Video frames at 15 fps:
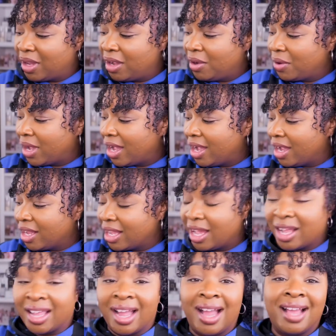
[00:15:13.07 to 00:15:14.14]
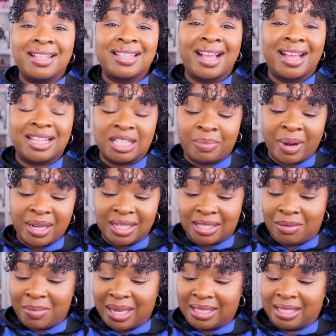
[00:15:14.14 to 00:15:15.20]
Oh God, guys, I got to spray this
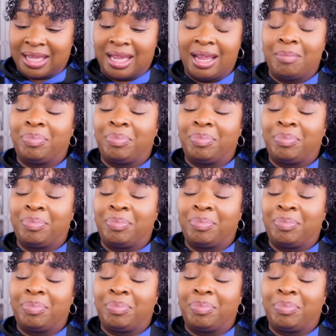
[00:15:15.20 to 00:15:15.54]
on my skin.